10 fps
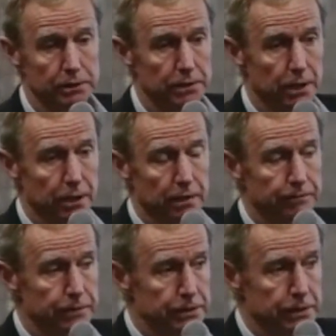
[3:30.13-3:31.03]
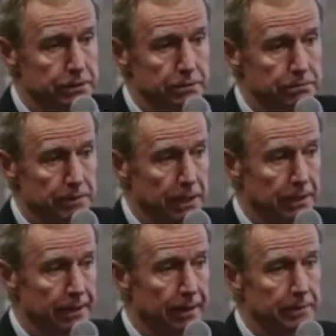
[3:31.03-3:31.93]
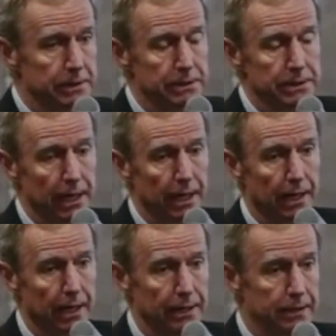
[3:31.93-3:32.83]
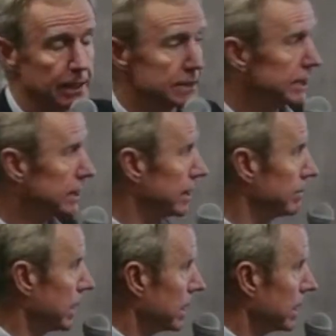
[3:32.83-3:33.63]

So if you just cut the numbers and dissect them,